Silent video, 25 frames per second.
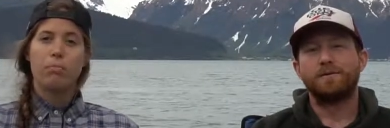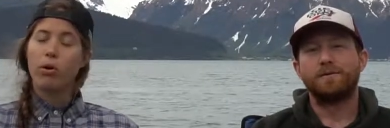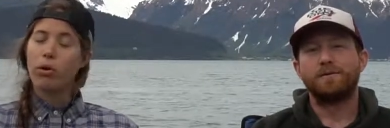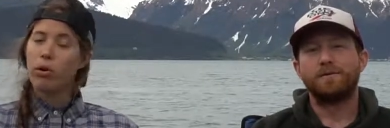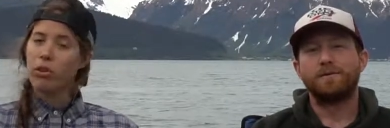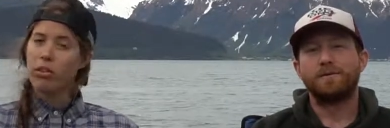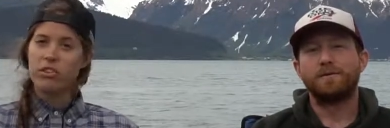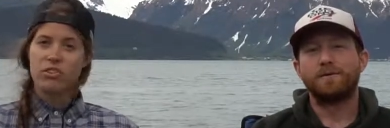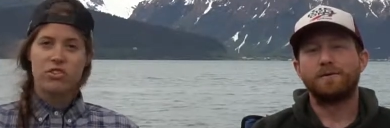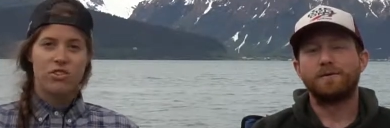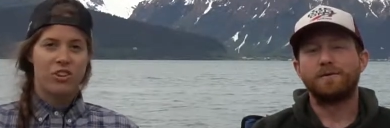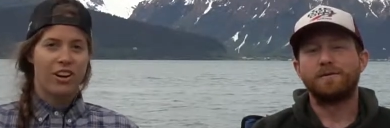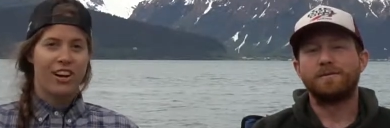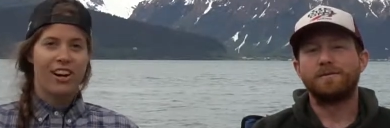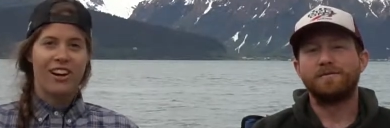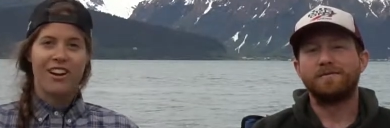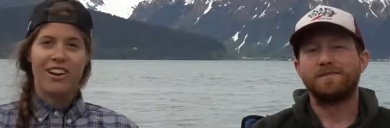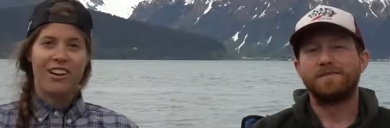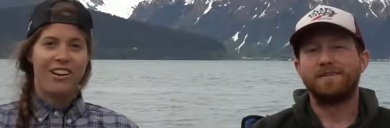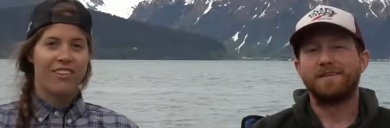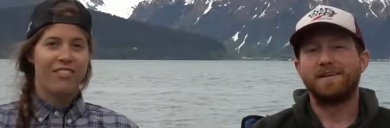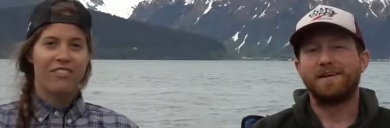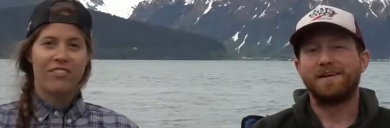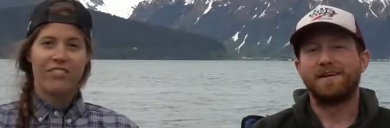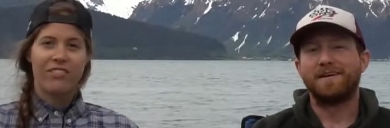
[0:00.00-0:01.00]
Speaker 1: Pull the
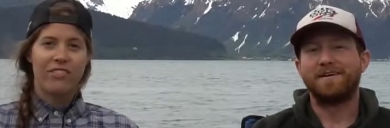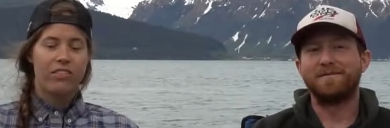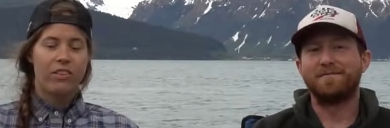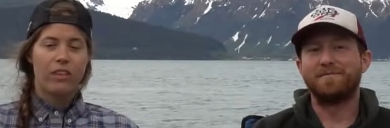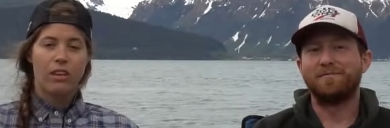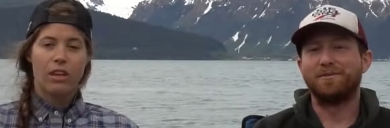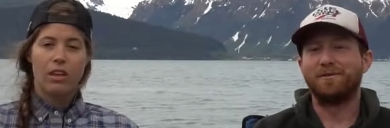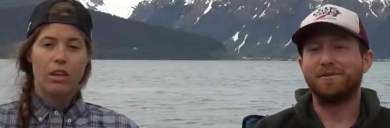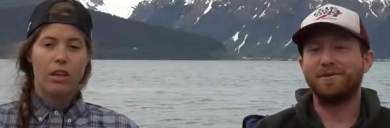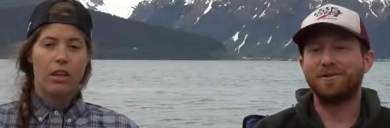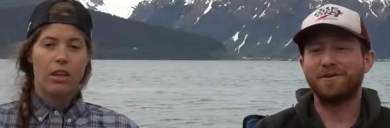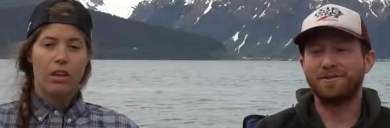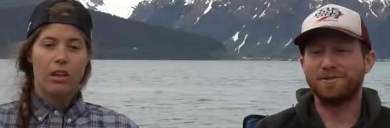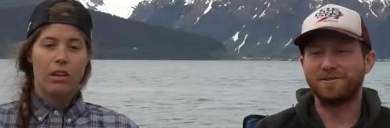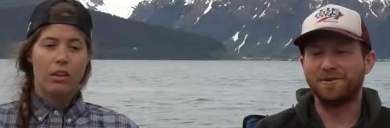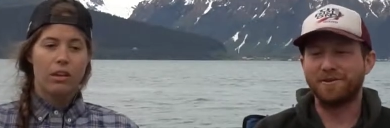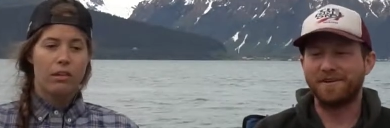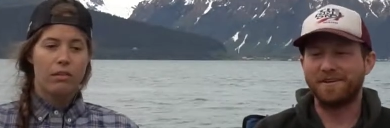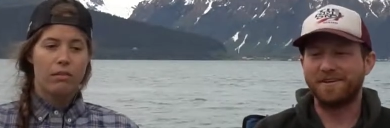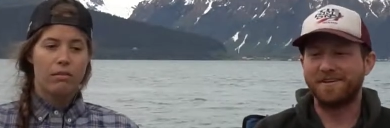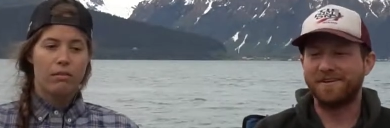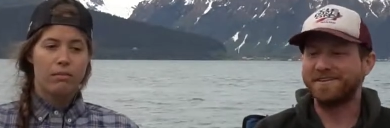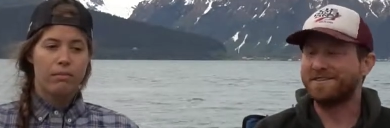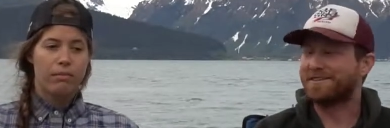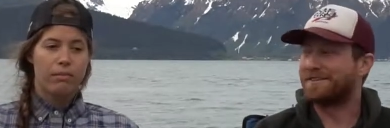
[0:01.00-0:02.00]
trigger.
Speaker 2: Yeah, pull the
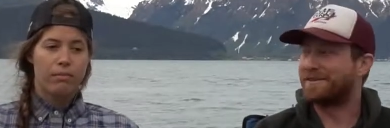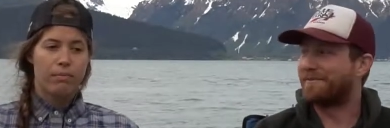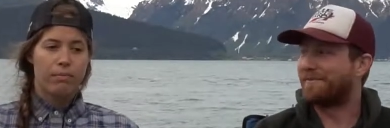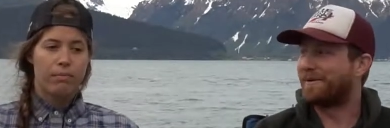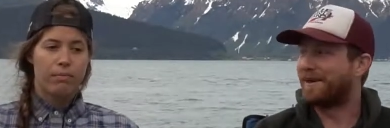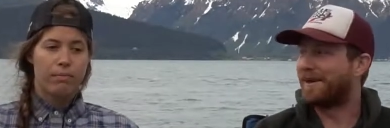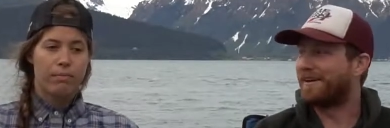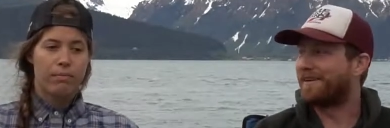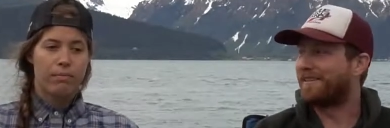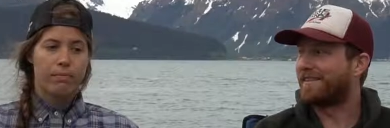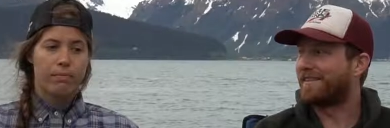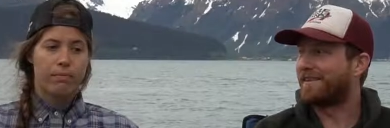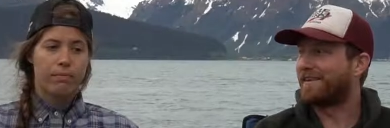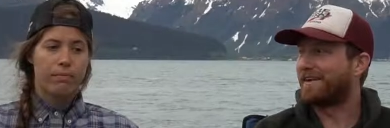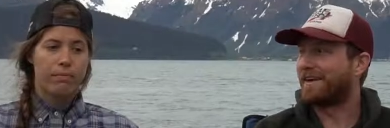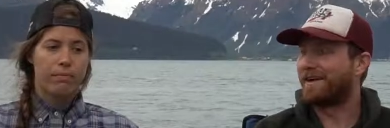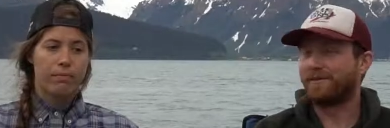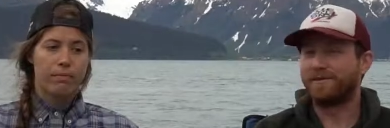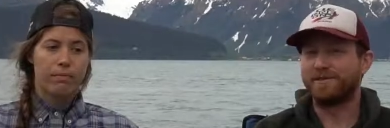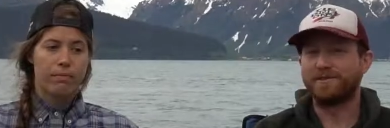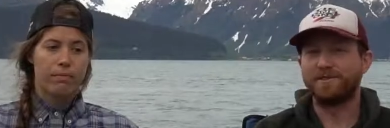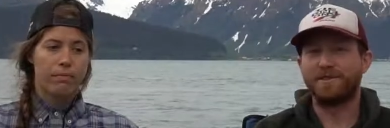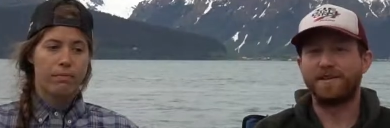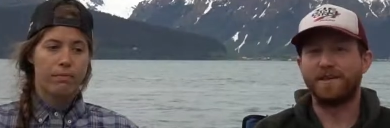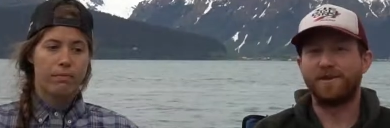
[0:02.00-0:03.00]
trigger is the main thing I
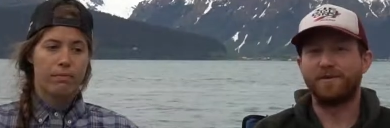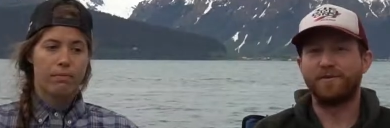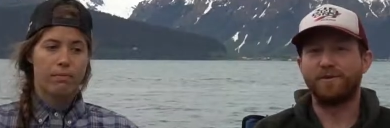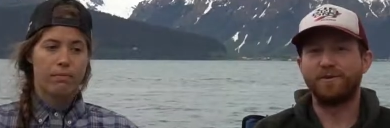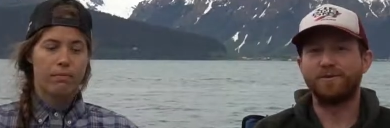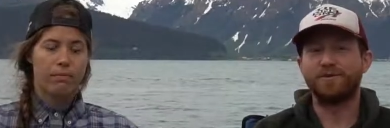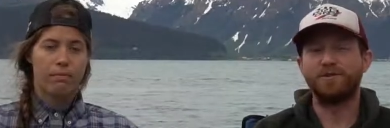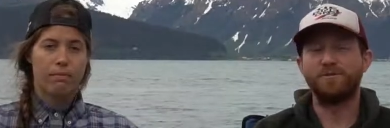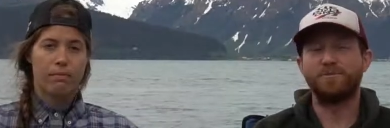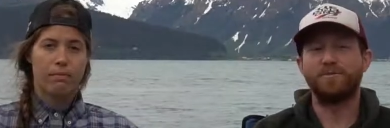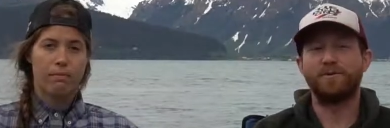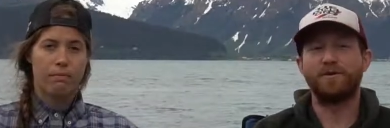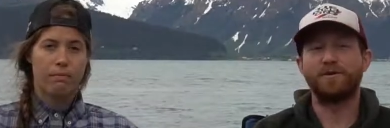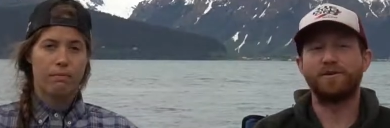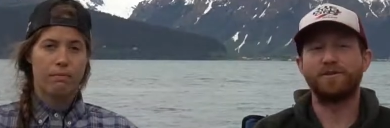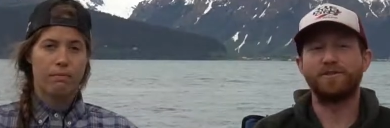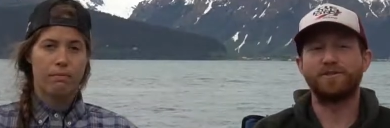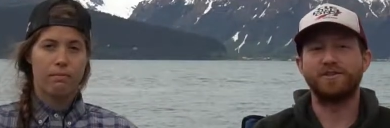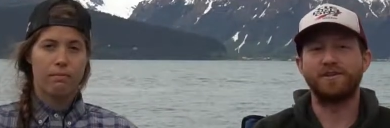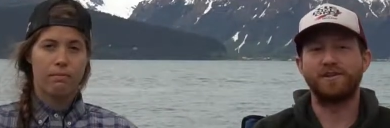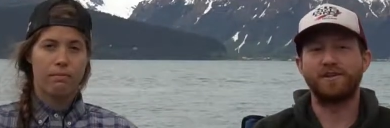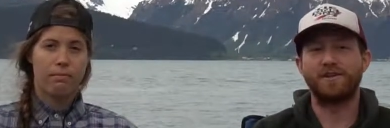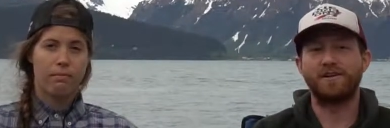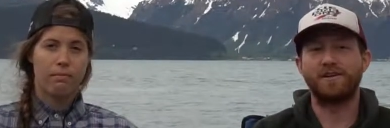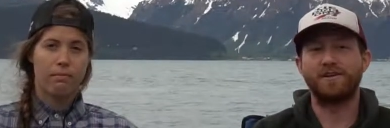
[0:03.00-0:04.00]
would say. Once you pull the
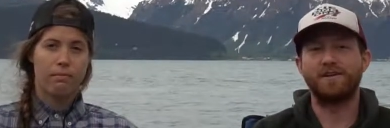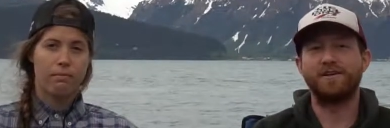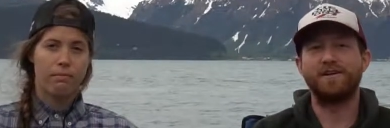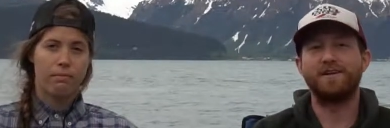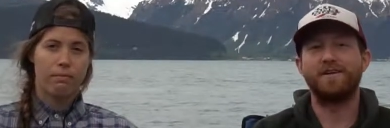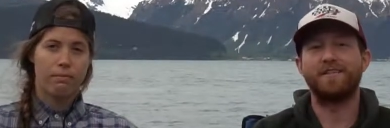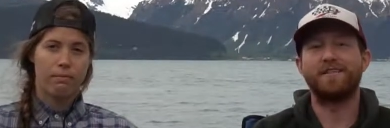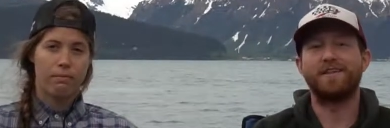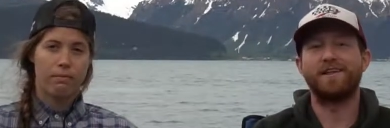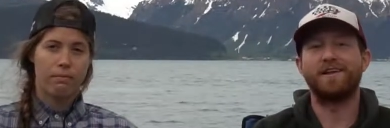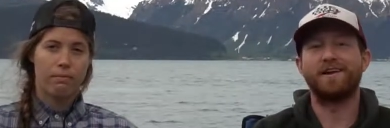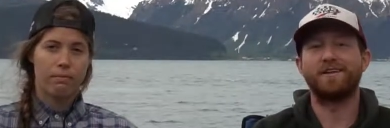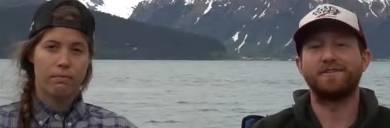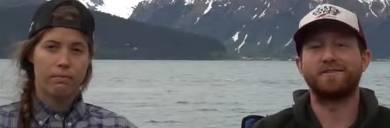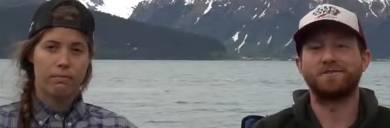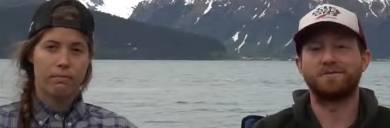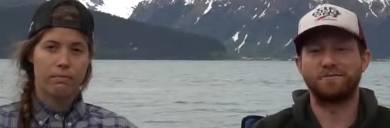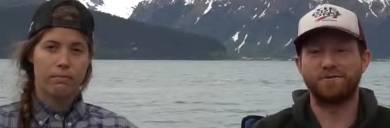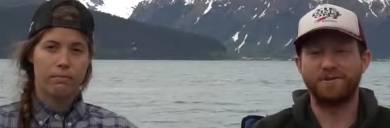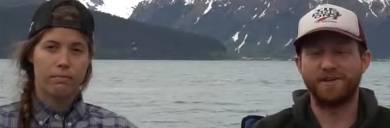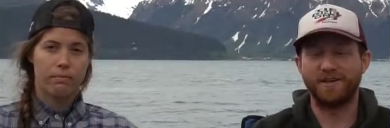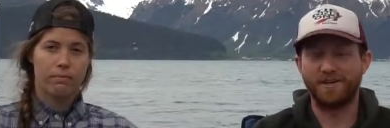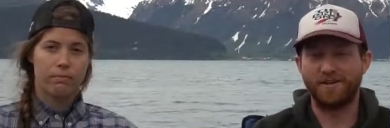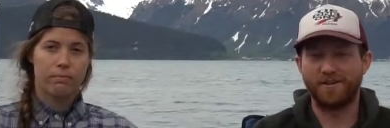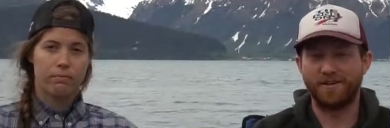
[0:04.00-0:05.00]
trigger, then it's
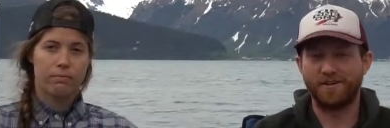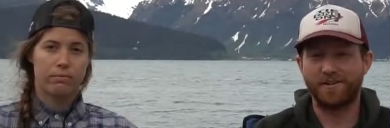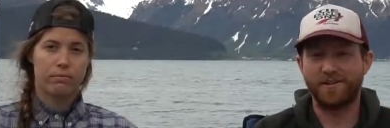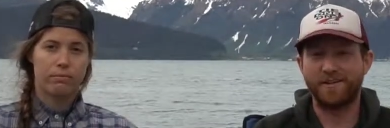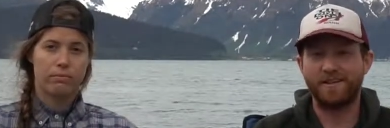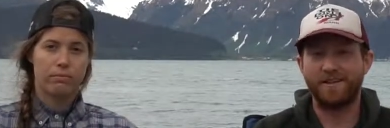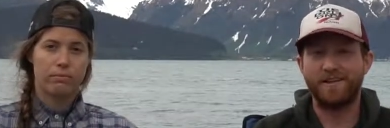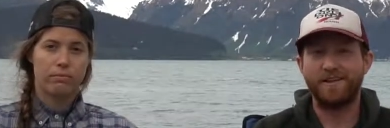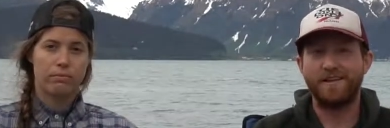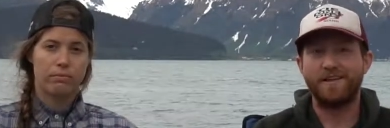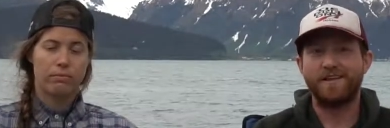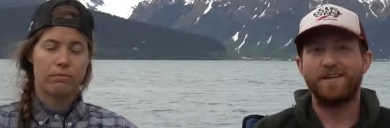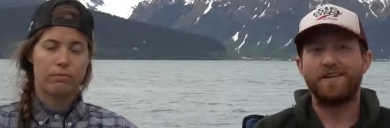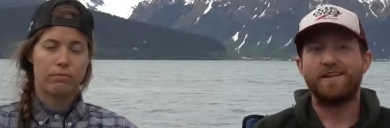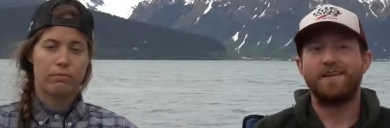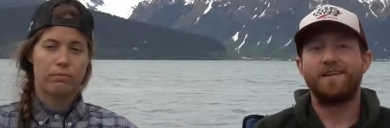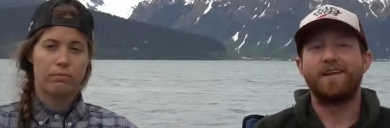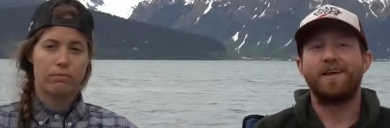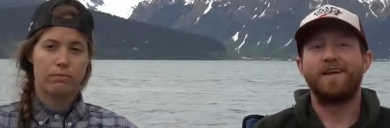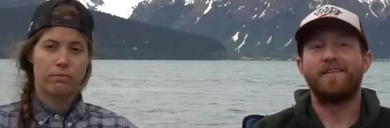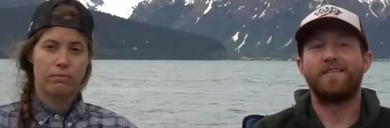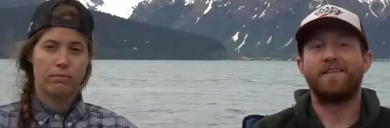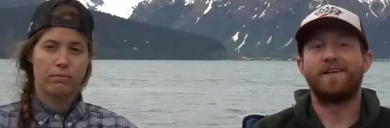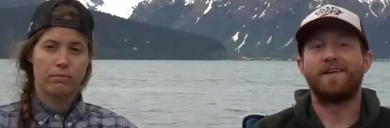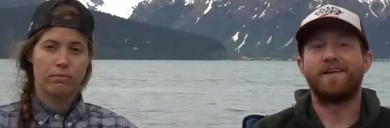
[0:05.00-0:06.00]
real,
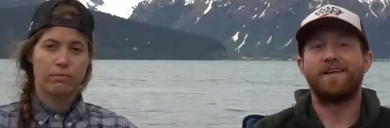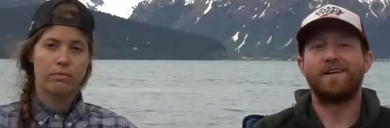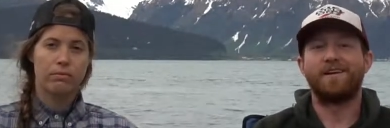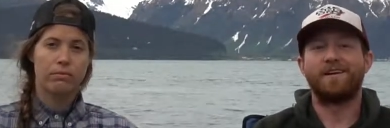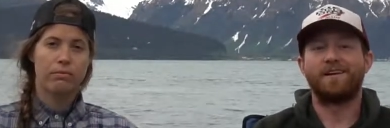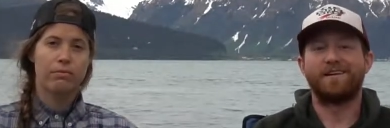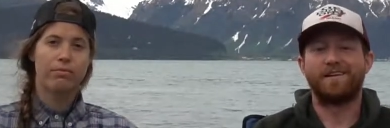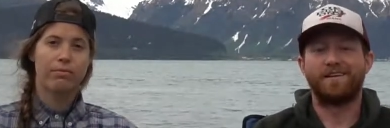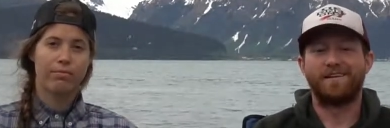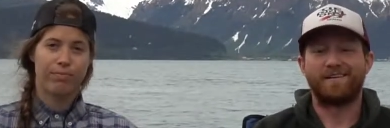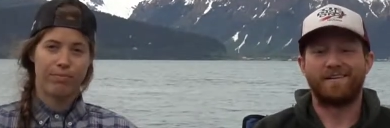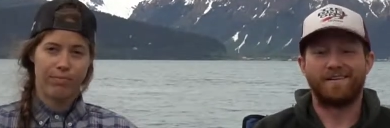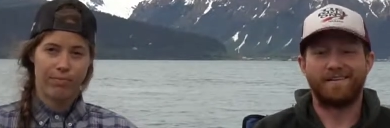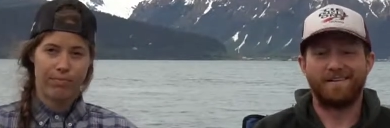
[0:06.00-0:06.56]
and then